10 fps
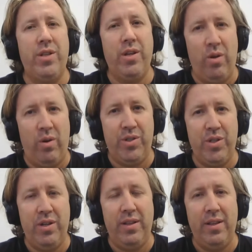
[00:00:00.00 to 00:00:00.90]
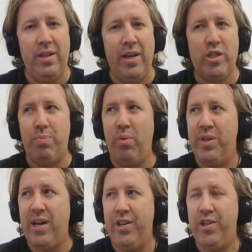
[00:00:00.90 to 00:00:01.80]
the concert, and then the
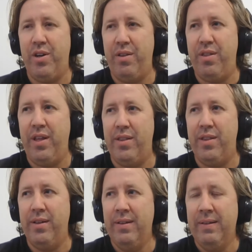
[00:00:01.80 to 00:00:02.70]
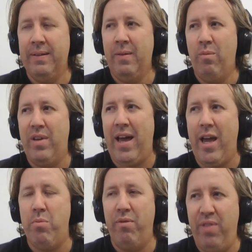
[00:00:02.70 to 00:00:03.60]
exploitation, I think, that
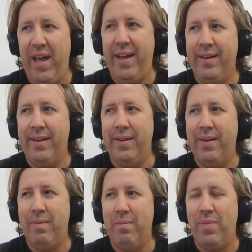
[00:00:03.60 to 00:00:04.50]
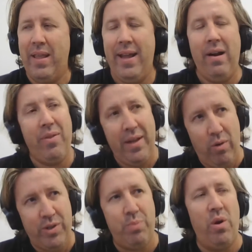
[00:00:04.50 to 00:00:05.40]
came of that. And I think
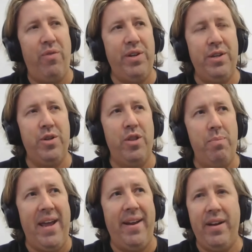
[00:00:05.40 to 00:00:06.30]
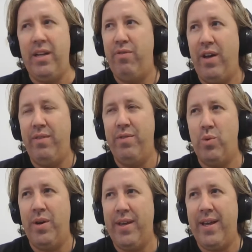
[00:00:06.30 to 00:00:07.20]
Chris Murphy didn't do the band any
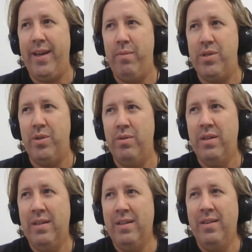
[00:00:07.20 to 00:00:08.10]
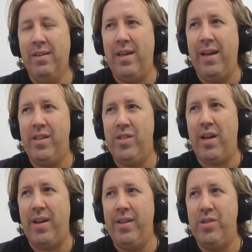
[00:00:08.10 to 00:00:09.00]
favors when it came to getting
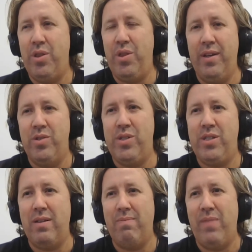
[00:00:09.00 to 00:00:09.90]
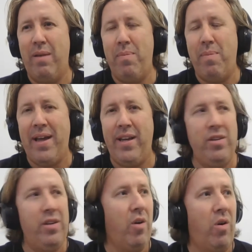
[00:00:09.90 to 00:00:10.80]
stuck into things and making
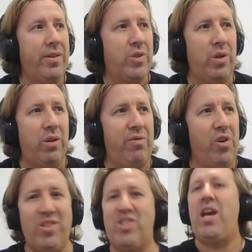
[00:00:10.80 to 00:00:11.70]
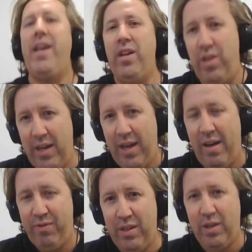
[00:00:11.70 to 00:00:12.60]
you guys sort of not say anything
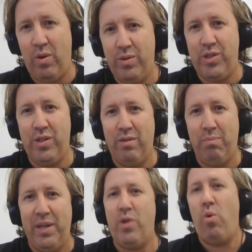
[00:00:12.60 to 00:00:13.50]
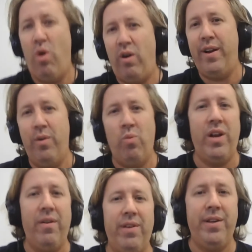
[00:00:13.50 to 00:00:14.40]
after the concert and be quiet and
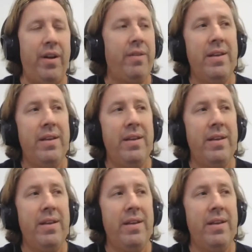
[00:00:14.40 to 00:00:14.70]
whatever, And